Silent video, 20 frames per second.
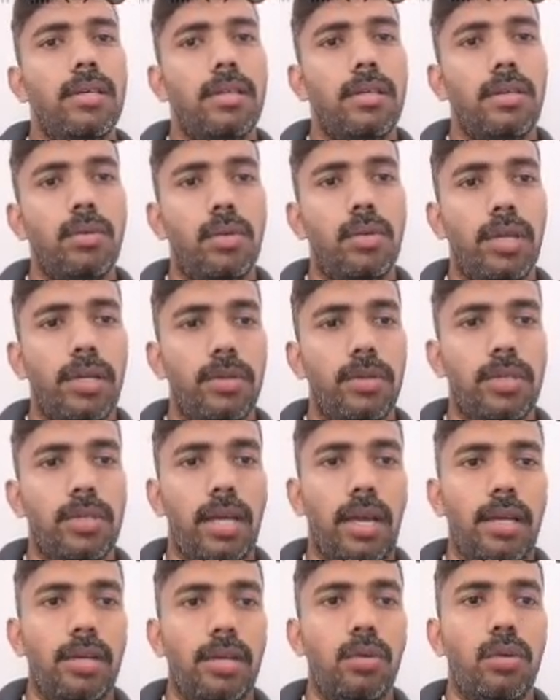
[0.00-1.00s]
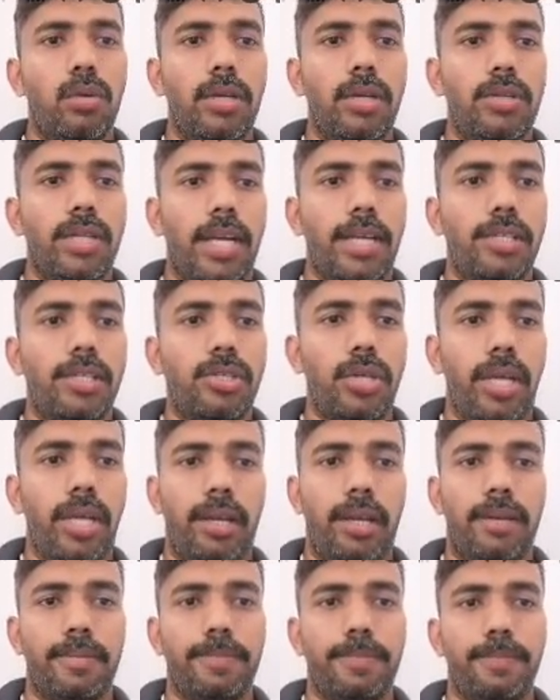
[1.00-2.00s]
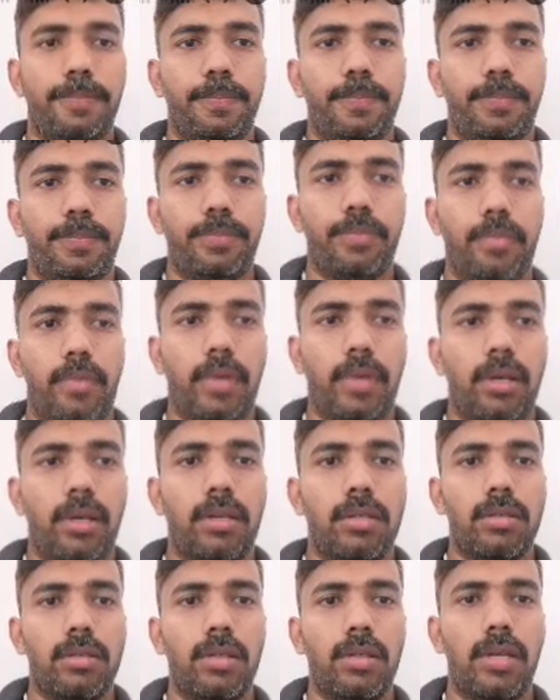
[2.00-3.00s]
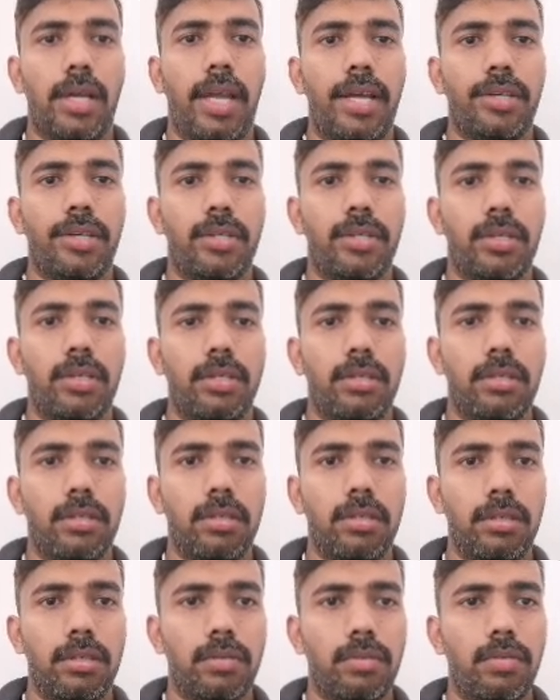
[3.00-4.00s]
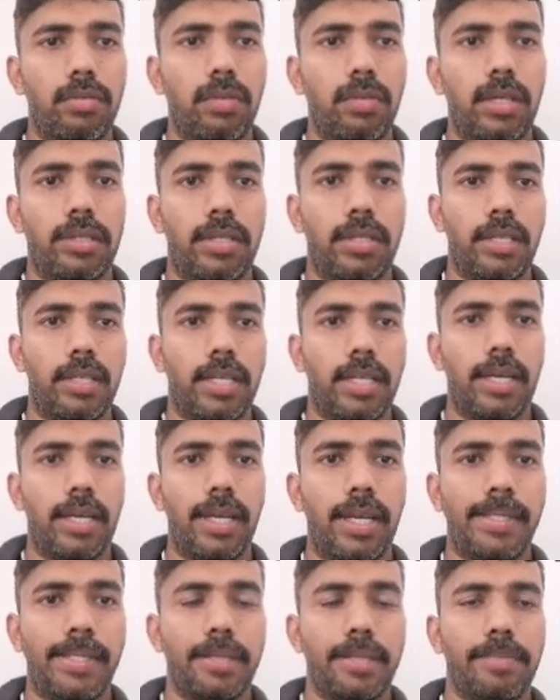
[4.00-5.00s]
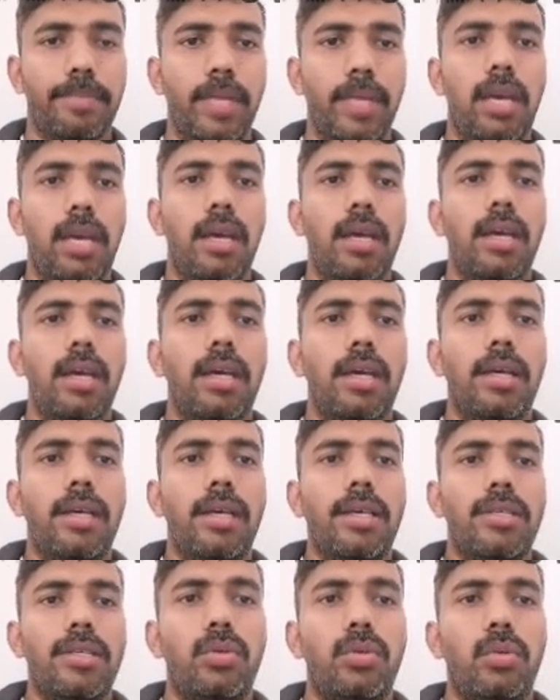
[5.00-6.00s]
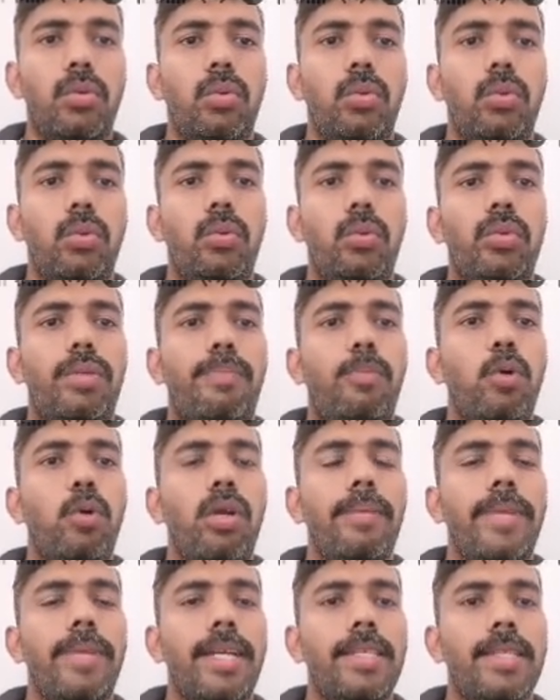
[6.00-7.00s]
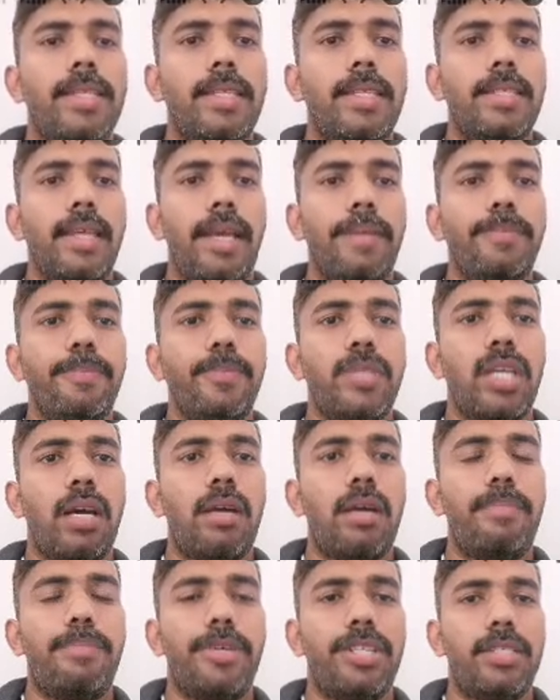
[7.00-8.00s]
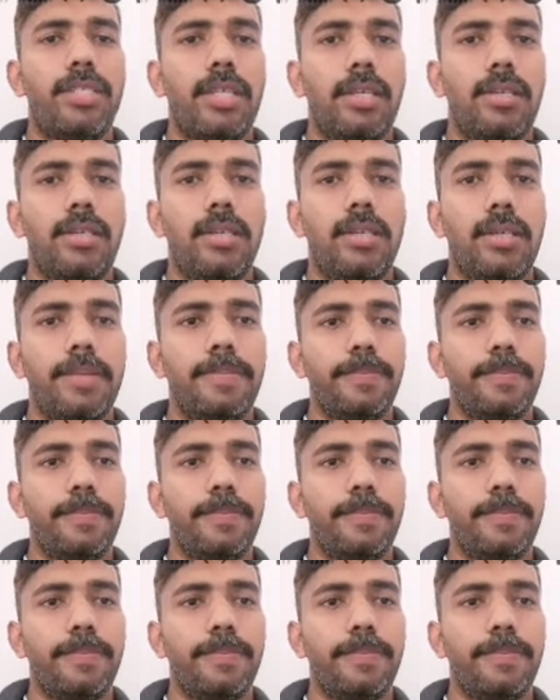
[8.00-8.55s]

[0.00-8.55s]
nucleotide chain. So the reaction, we'll see that later. So the polymerase enzymes are present